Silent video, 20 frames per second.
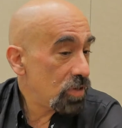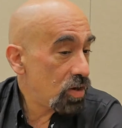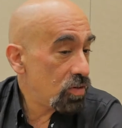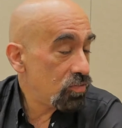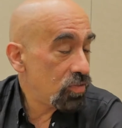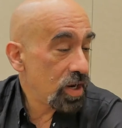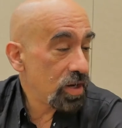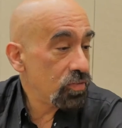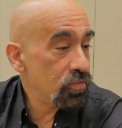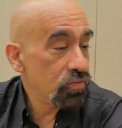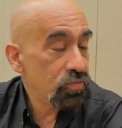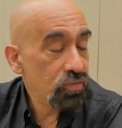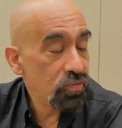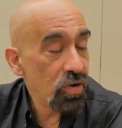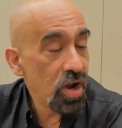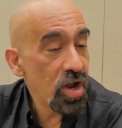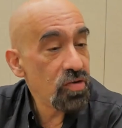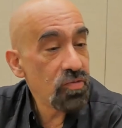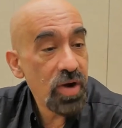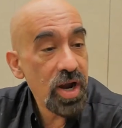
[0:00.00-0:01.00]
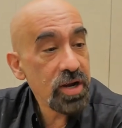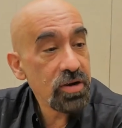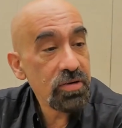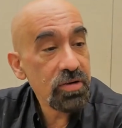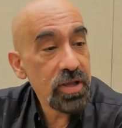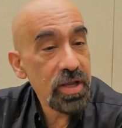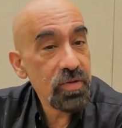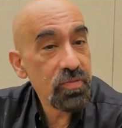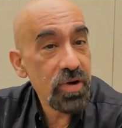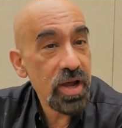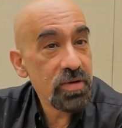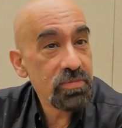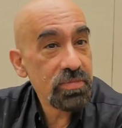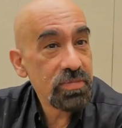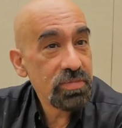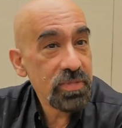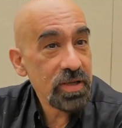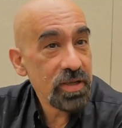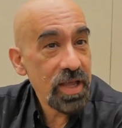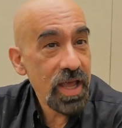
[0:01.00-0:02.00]
run regularly, run
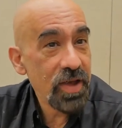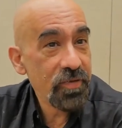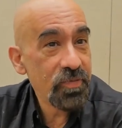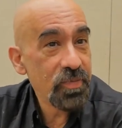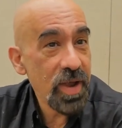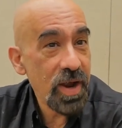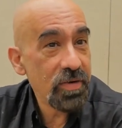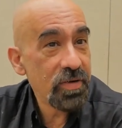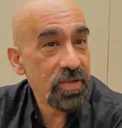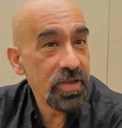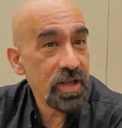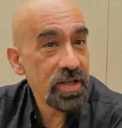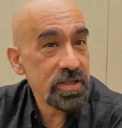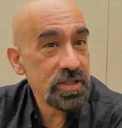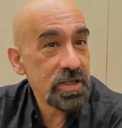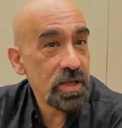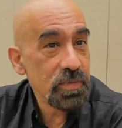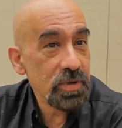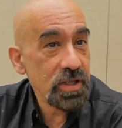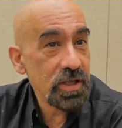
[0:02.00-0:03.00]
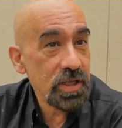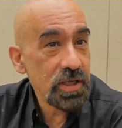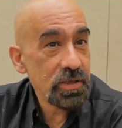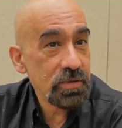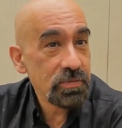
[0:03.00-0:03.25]
half marathons typically.